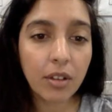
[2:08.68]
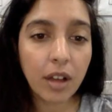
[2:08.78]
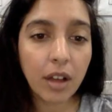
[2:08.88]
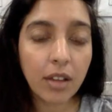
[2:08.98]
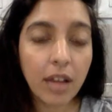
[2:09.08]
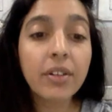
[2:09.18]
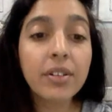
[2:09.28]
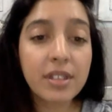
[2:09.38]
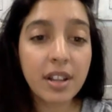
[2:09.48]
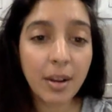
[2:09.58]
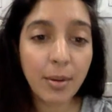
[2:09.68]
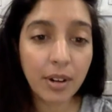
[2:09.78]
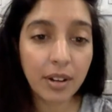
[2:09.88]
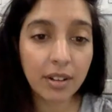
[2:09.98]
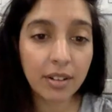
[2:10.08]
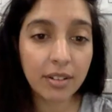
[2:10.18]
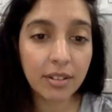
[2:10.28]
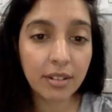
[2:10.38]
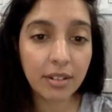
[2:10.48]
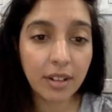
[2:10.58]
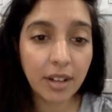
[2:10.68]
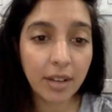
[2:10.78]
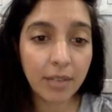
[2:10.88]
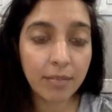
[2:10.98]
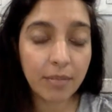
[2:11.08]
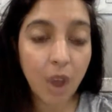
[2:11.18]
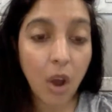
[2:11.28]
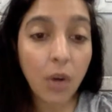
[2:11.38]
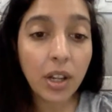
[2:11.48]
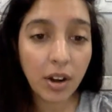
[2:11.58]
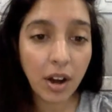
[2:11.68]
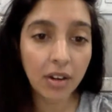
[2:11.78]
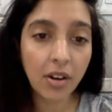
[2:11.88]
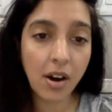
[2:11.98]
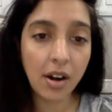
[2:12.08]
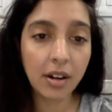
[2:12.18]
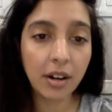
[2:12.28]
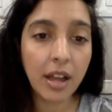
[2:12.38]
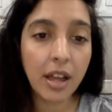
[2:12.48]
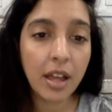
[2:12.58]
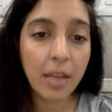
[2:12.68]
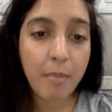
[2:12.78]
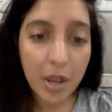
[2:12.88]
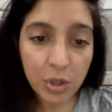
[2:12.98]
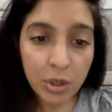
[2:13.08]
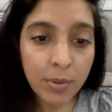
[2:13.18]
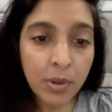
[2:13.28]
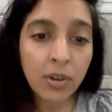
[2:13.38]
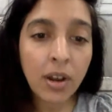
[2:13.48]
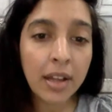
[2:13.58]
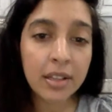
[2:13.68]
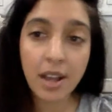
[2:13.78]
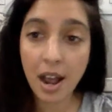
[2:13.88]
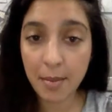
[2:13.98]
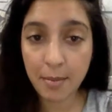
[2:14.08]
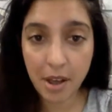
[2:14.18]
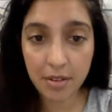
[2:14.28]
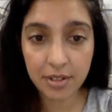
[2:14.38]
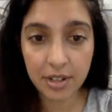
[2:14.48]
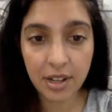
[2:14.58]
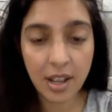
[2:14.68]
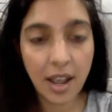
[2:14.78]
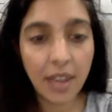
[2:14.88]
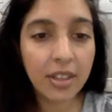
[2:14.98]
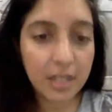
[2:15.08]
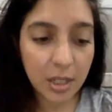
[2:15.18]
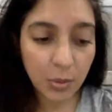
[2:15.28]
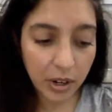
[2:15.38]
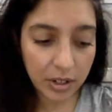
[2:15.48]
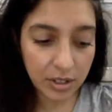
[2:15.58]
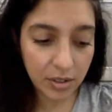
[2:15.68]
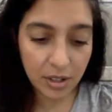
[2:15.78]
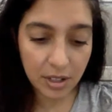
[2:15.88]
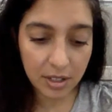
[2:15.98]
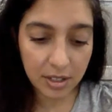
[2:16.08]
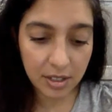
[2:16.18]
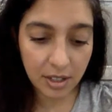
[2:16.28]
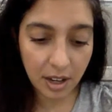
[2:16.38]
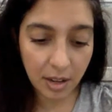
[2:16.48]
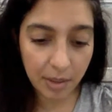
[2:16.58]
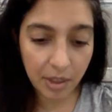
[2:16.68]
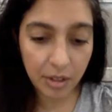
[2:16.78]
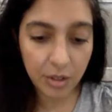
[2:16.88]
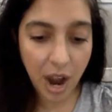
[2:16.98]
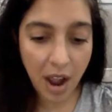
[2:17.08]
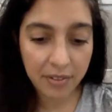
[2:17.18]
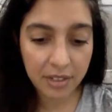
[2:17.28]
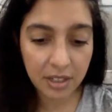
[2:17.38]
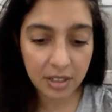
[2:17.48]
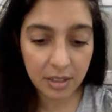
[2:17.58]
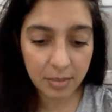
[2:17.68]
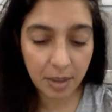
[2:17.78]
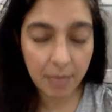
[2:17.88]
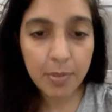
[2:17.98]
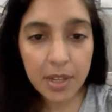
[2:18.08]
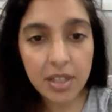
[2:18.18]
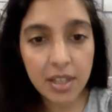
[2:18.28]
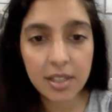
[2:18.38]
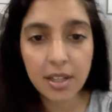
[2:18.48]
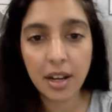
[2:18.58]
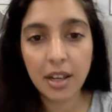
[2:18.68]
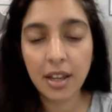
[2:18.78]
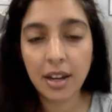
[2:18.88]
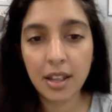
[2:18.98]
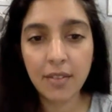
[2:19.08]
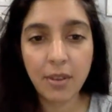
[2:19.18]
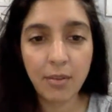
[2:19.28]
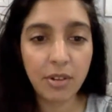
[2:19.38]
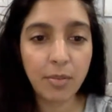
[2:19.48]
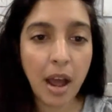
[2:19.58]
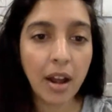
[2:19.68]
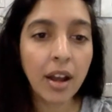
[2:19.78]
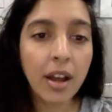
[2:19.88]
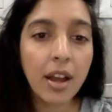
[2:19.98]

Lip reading: letters that I want to hone in on are measurable and time-bound. And this is where students in their drafts sometimes miss this, and I give them feedback,